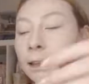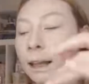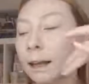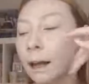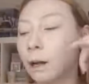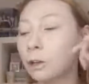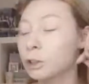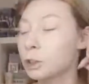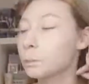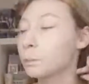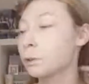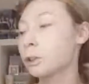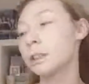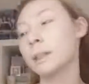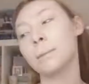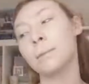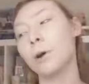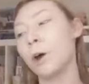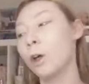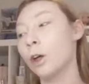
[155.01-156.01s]
Like, I'll just put
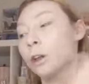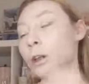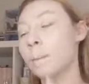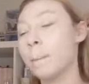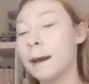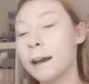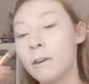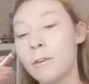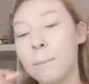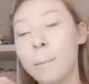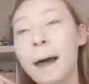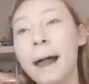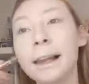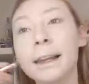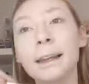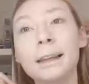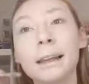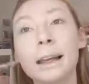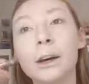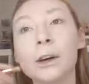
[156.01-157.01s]
some on the back of a
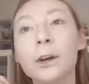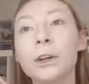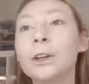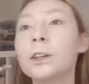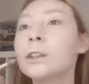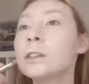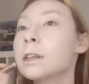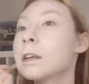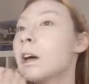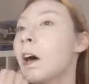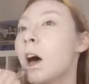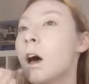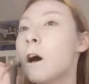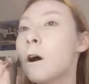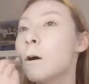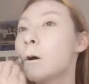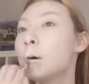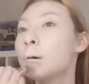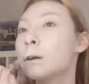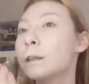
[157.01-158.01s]
palette and let her use it,
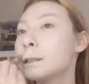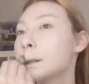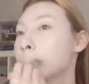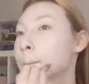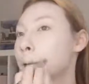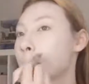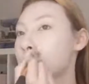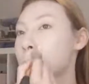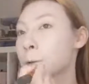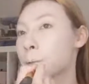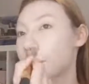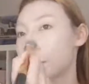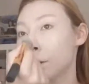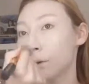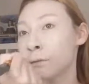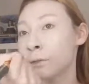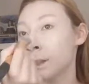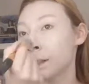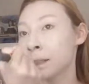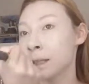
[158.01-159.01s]
or sometimes when
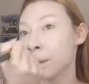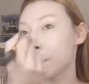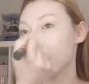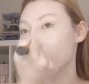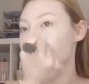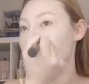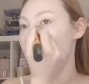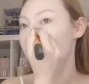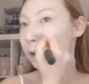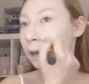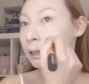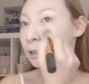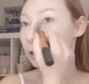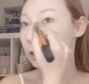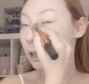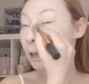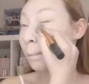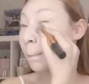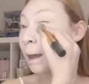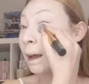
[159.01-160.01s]
her friends come over and I
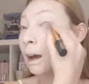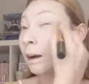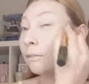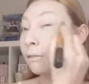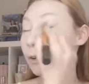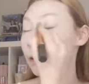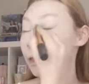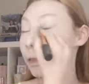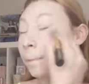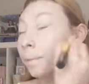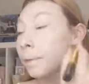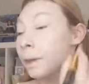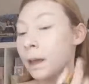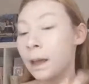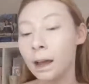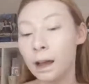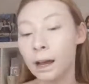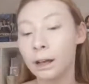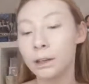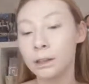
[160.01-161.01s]
do their makeup for them.
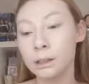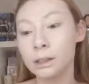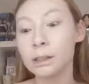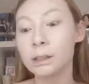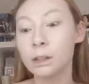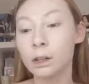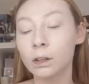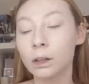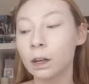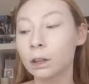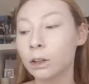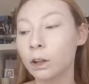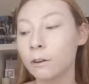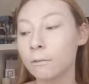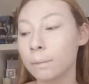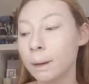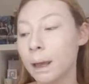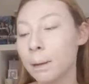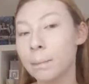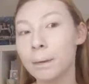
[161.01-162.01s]
I use this on a lot
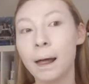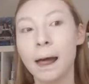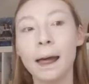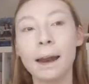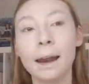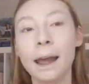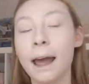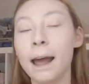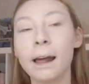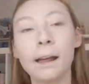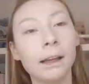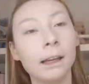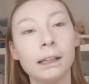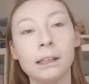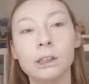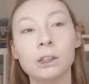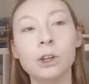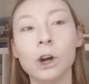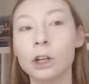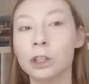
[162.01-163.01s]
of people, and
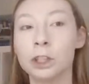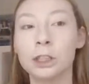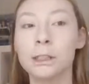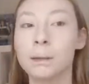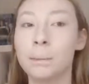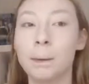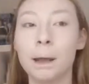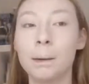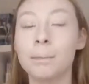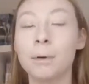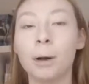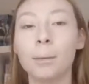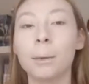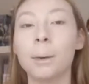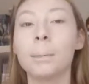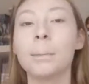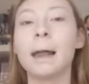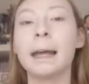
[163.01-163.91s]
it's not just a me problem.